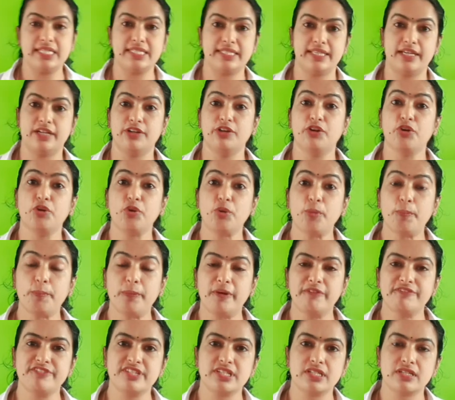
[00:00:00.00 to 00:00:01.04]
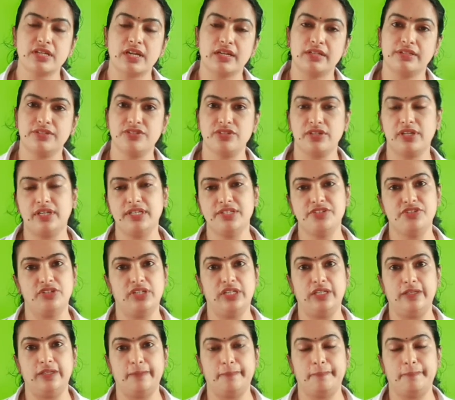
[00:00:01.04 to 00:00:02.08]
is a group of structural
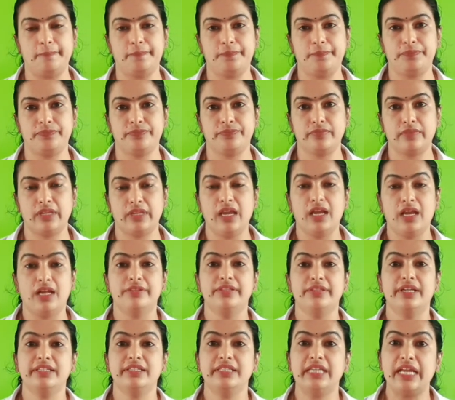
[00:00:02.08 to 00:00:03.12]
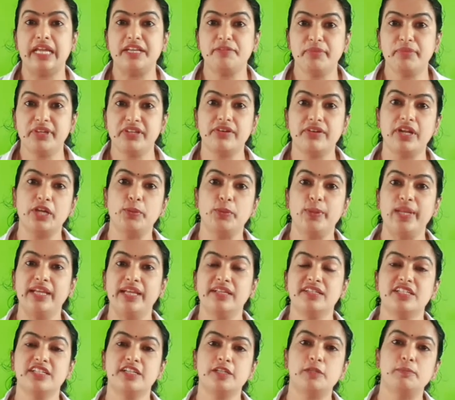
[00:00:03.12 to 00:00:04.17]
gene that can be
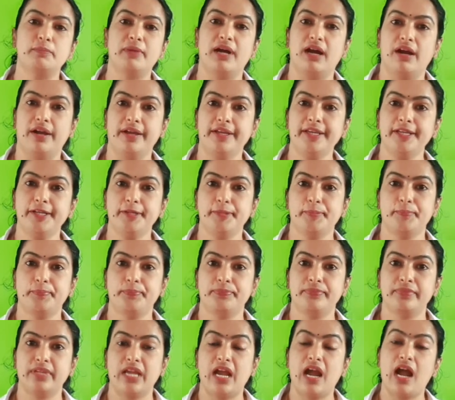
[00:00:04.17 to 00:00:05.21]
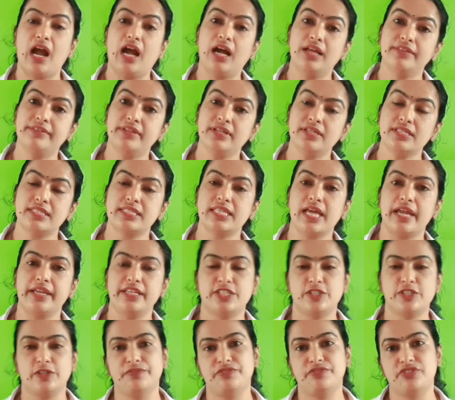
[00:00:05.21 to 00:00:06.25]
regulated by other
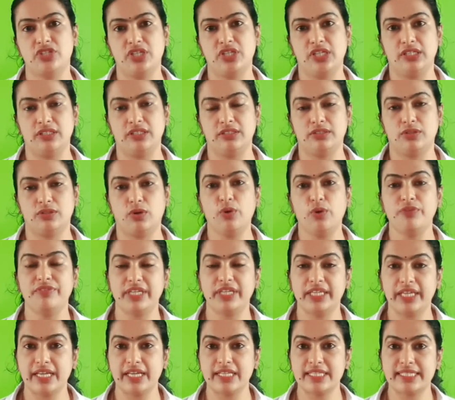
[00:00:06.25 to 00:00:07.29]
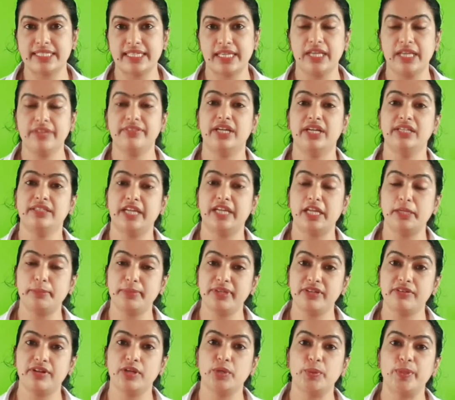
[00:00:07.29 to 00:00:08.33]
sites of gene, or we can say that can
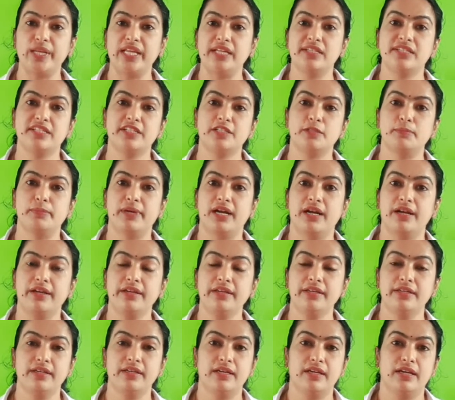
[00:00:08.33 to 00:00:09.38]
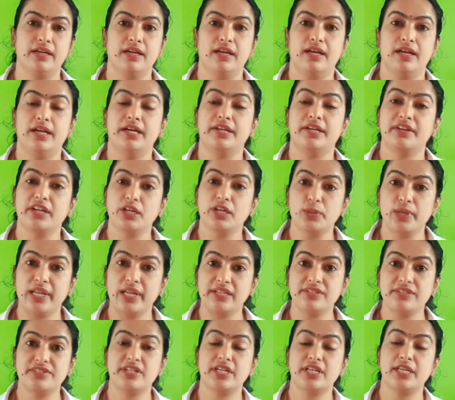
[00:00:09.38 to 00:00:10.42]
be regulated by a
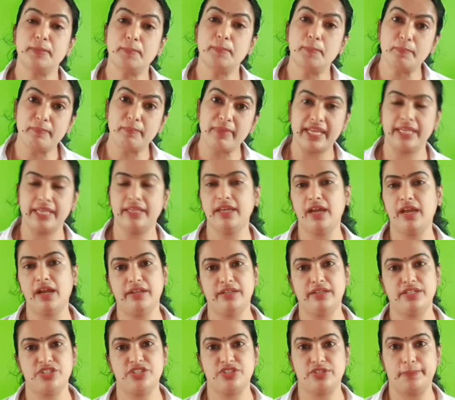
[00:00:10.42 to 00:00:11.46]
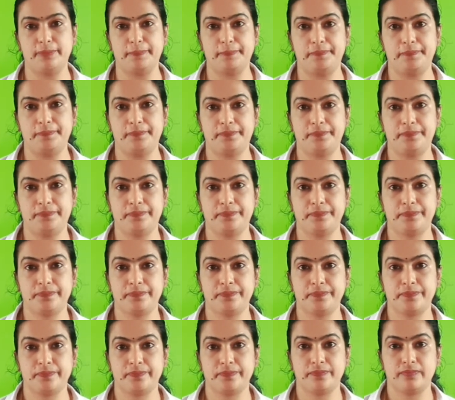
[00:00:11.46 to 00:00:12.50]
regulatory mechanism.
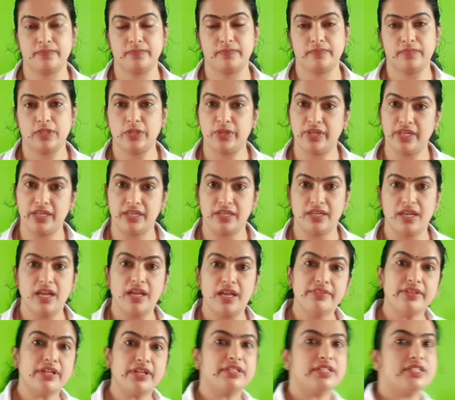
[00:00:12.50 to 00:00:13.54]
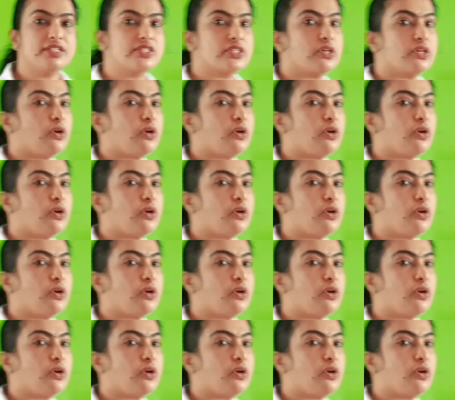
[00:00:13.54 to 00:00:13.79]
Okay, that is